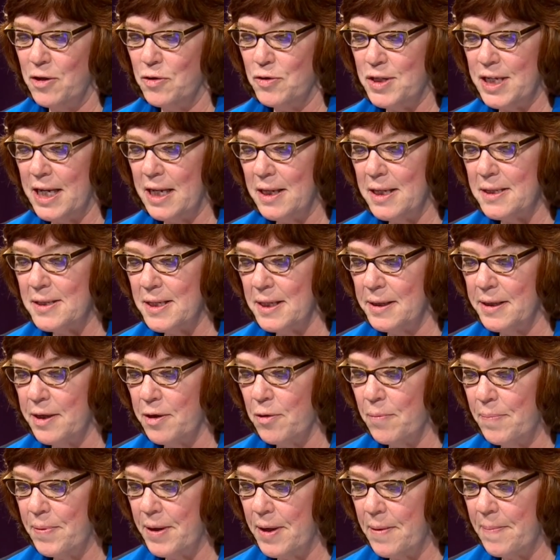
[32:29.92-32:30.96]
you tell us a
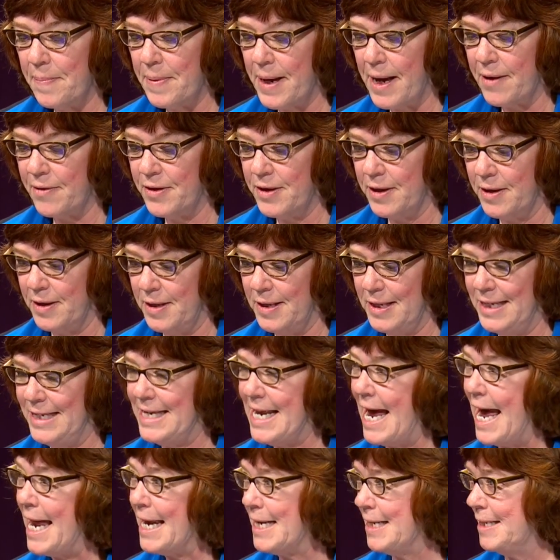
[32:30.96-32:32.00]
little bit about the
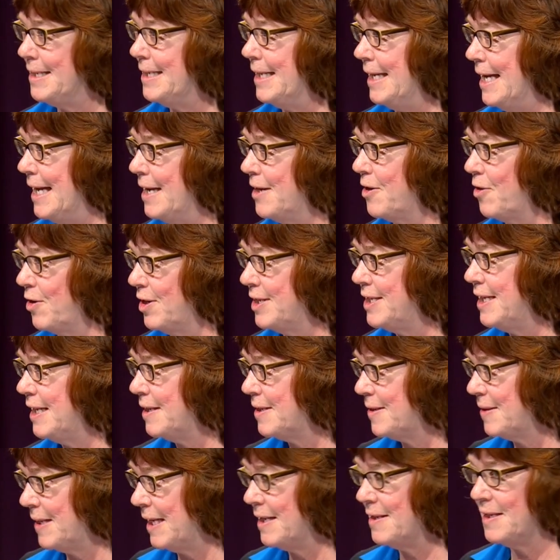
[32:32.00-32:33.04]
data set?
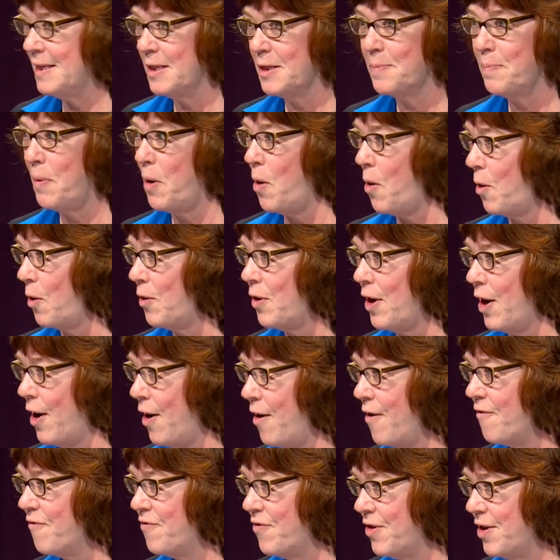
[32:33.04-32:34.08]
Is this part
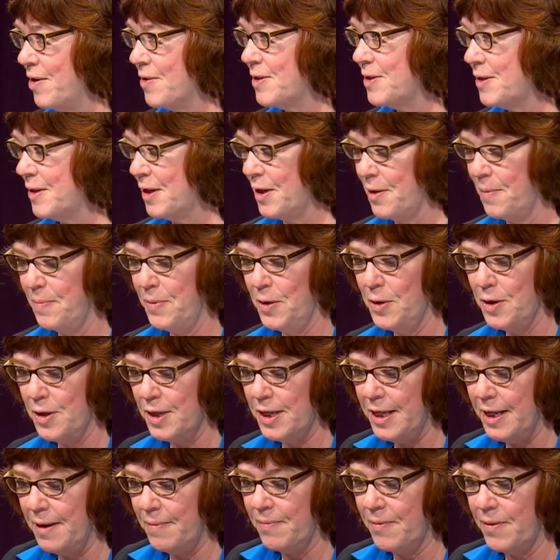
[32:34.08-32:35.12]
of this
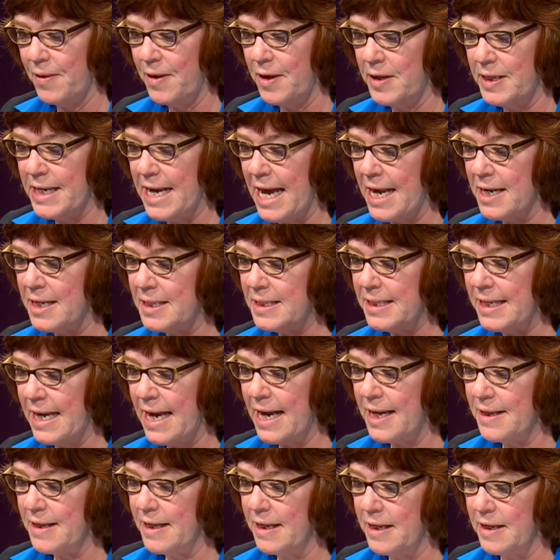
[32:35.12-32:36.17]
community, the data
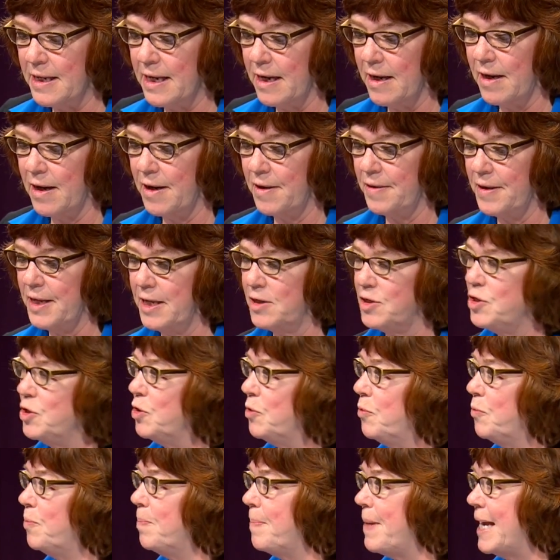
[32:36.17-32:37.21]
set that
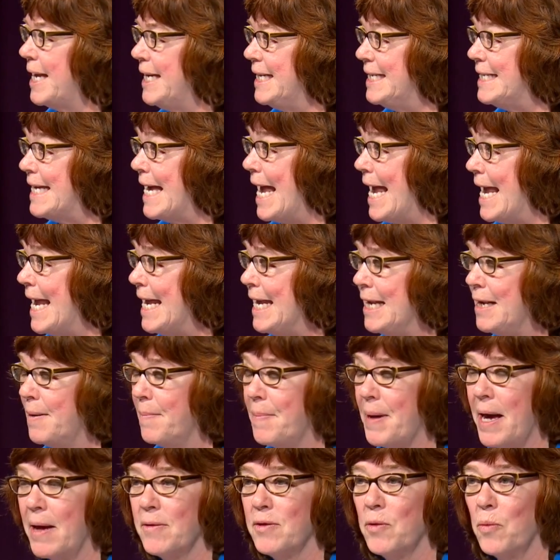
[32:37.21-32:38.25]
you maintain
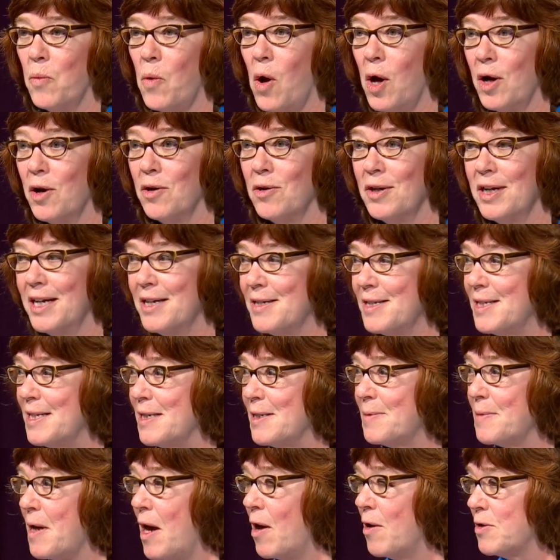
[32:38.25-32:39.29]
about the water? Is
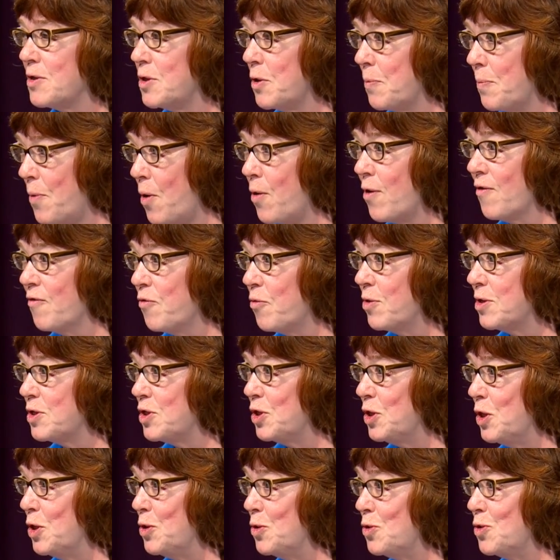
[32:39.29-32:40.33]
this also part of
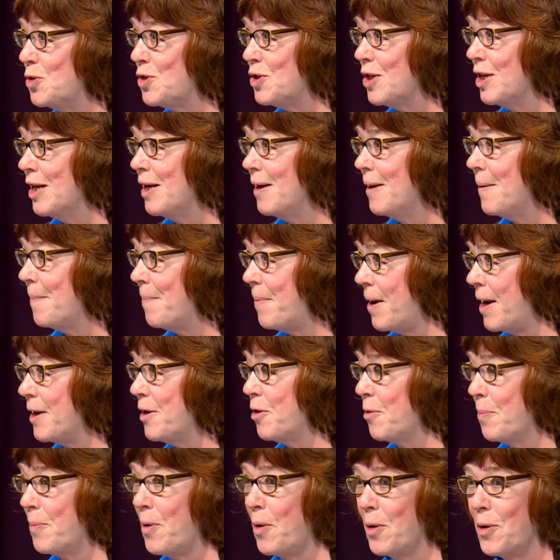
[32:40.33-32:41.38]
what's used by
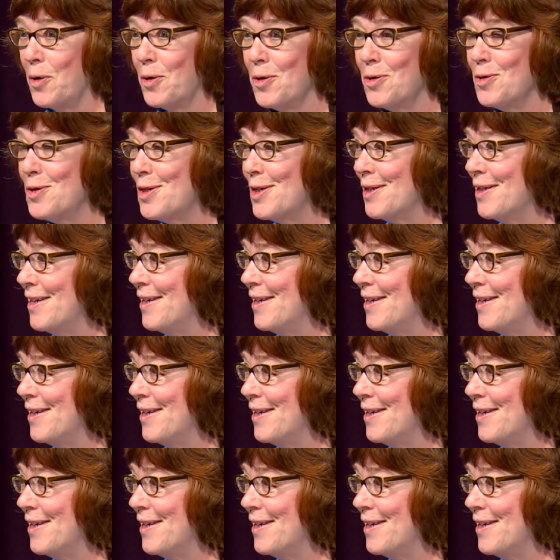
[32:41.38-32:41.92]
your partners?